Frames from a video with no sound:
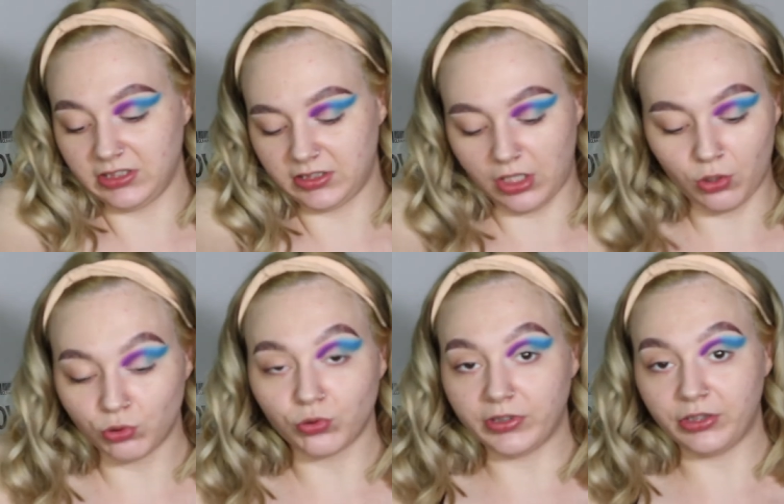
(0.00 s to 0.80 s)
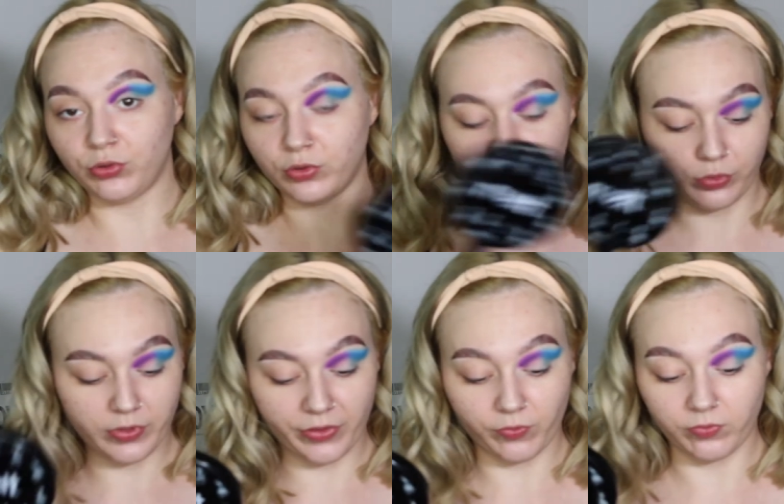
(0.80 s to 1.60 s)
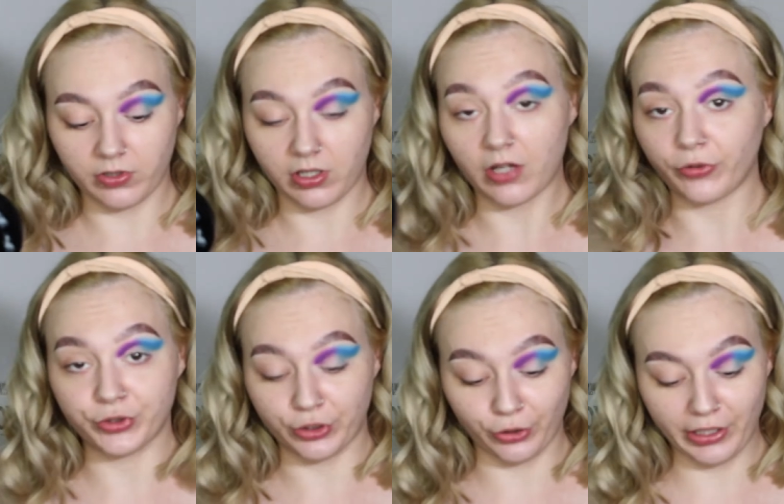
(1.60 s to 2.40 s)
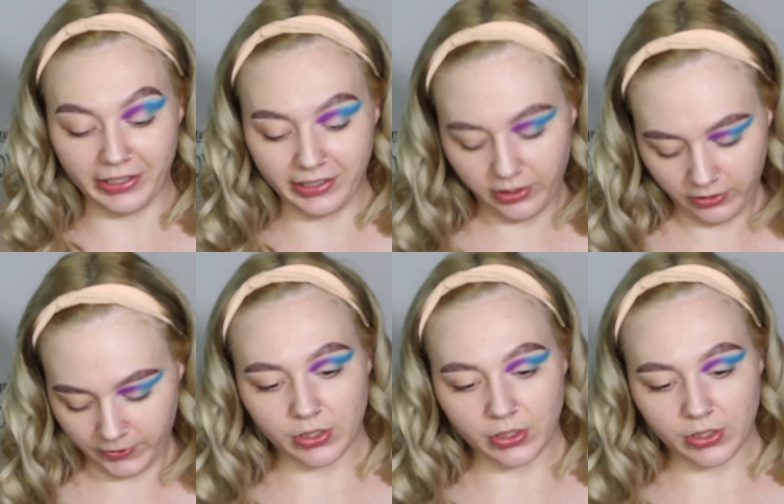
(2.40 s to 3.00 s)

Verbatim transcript: is totally doable with the colors that are in it.